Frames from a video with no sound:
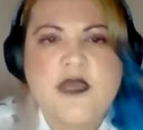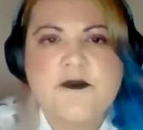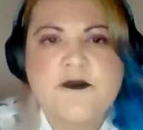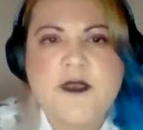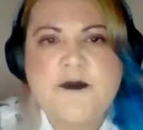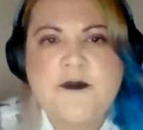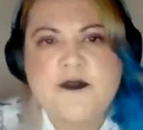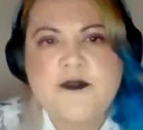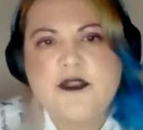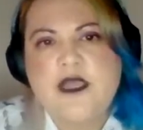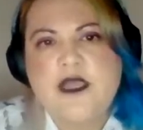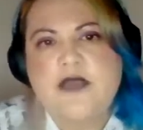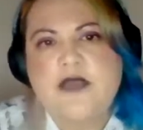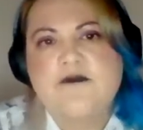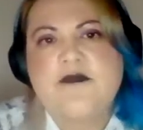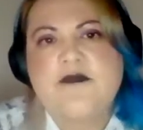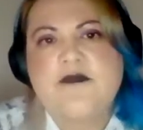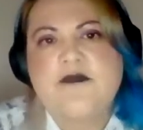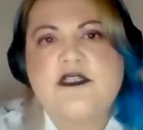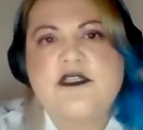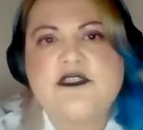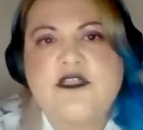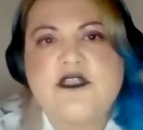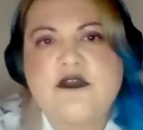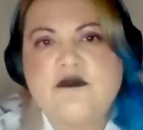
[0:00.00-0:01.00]
People like
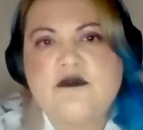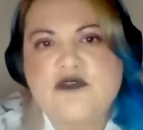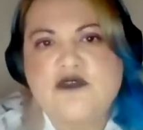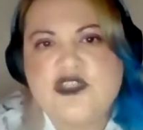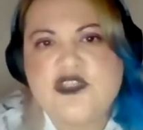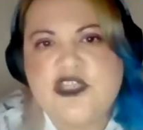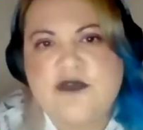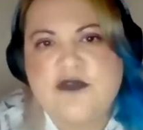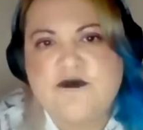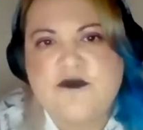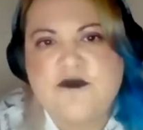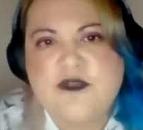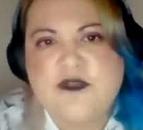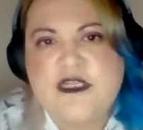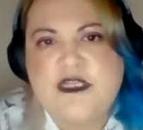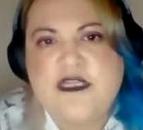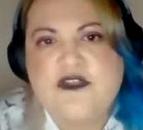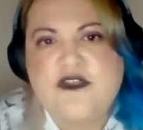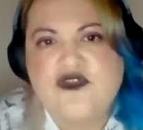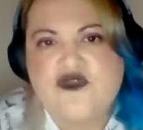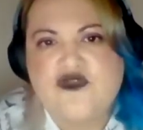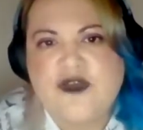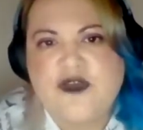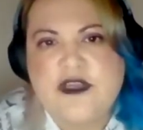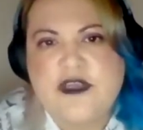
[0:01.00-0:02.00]
me don't
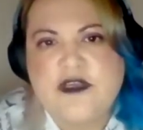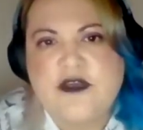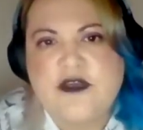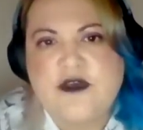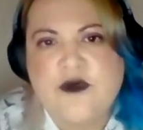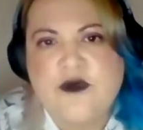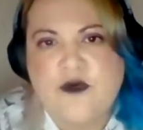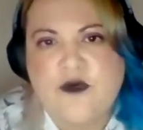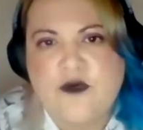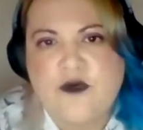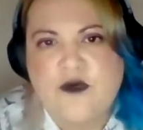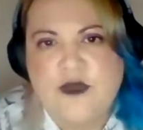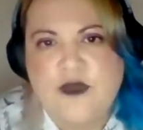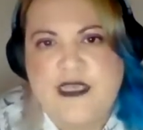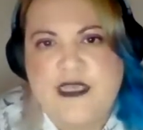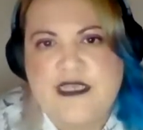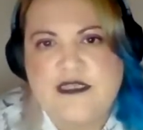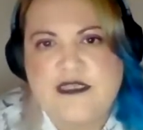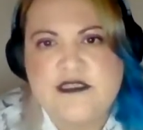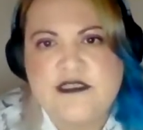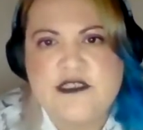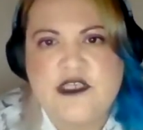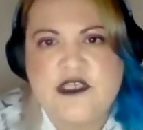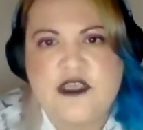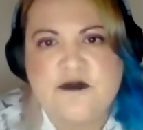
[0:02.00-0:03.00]
generally drink or
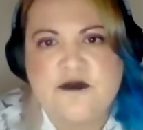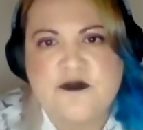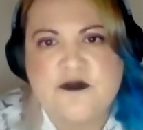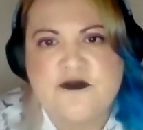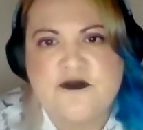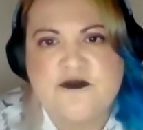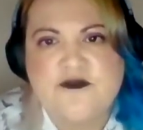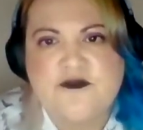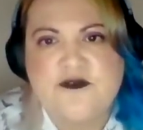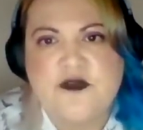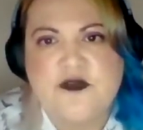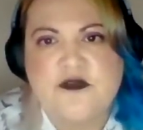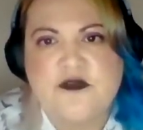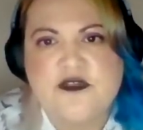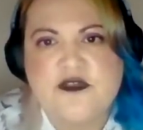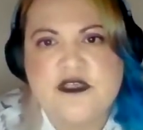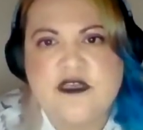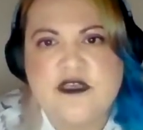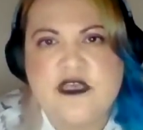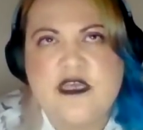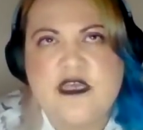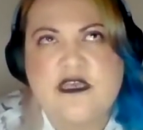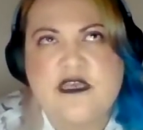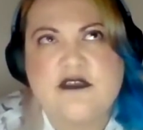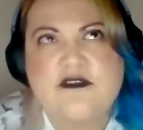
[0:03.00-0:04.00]
eat human food.
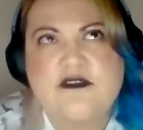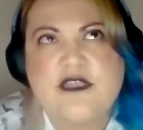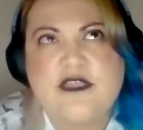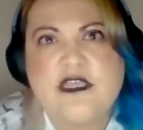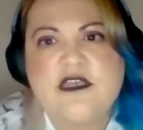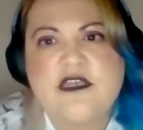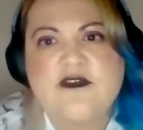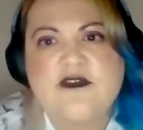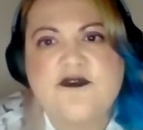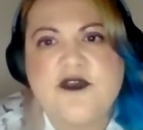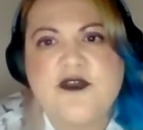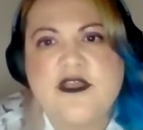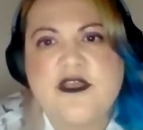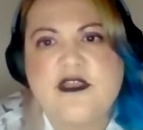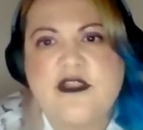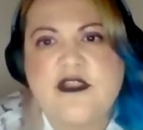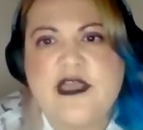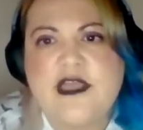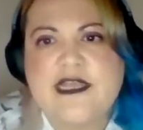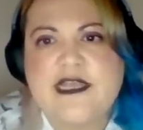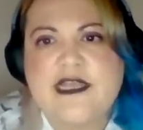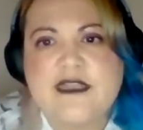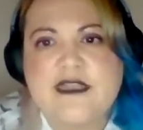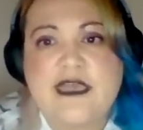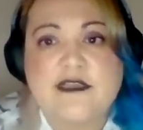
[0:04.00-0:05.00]
Think of it
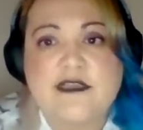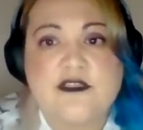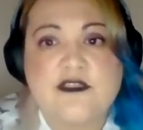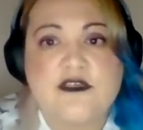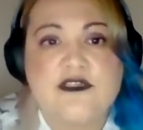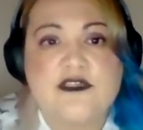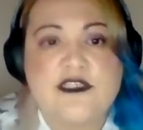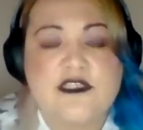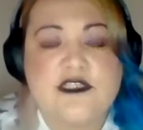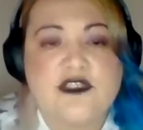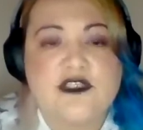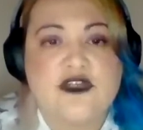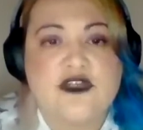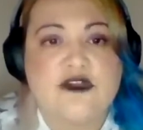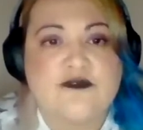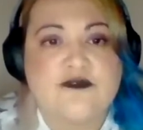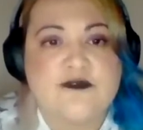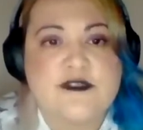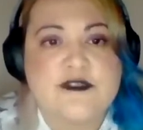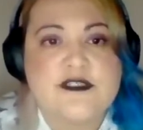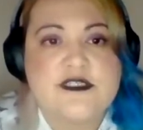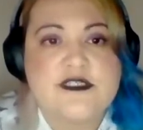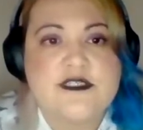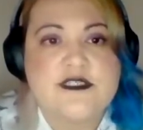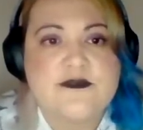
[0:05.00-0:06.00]
like lactose
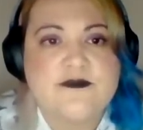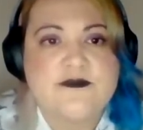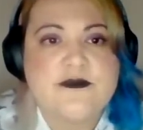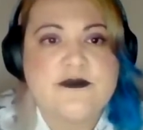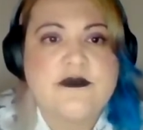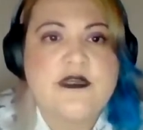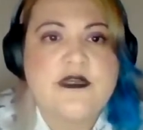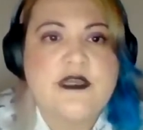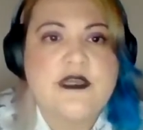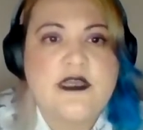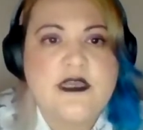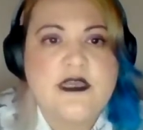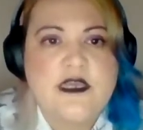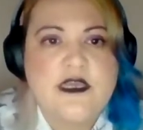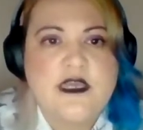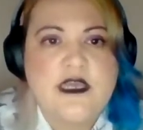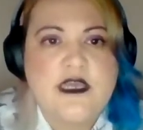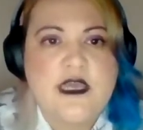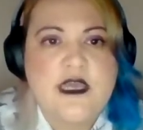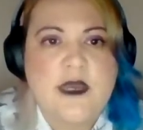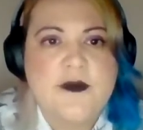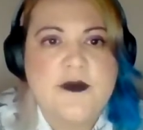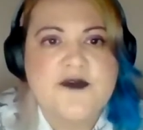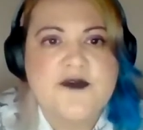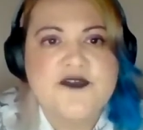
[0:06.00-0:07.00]
intolerance.
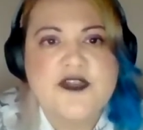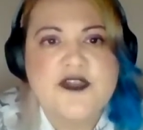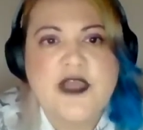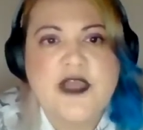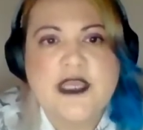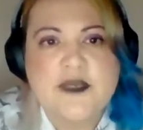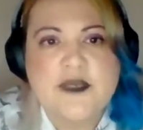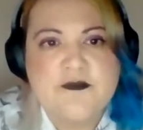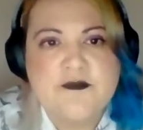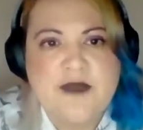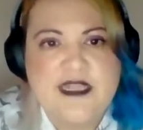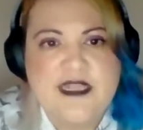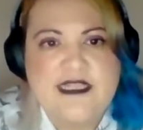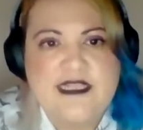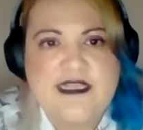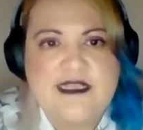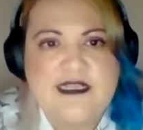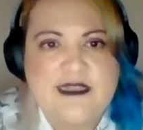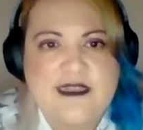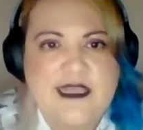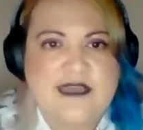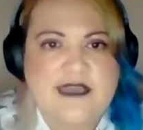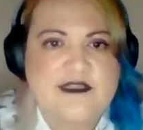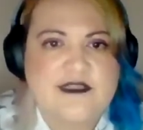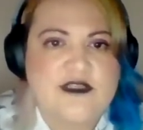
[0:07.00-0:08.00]
However, like many
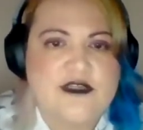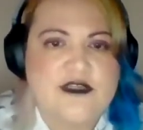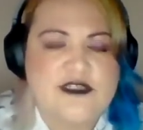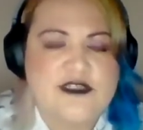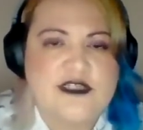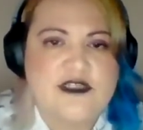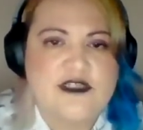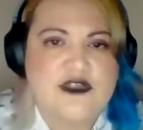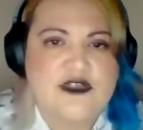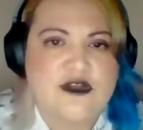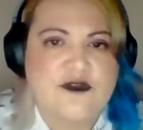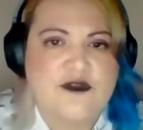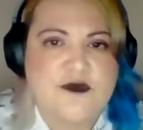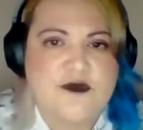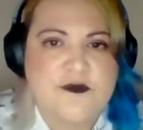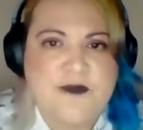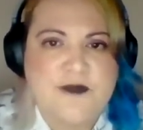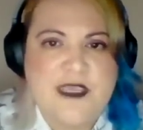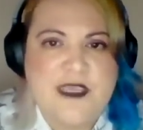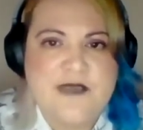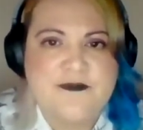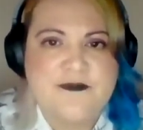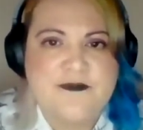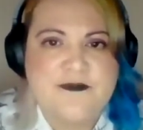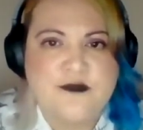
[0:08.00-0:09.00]
lactose intolerant
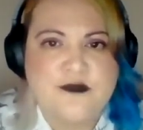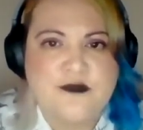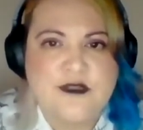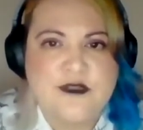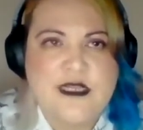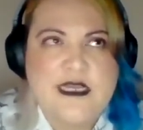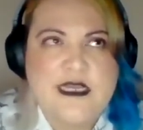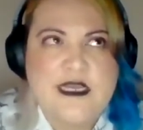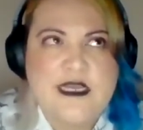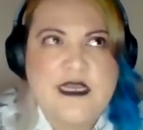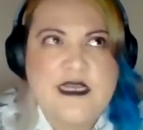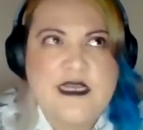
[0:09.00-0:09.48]
people,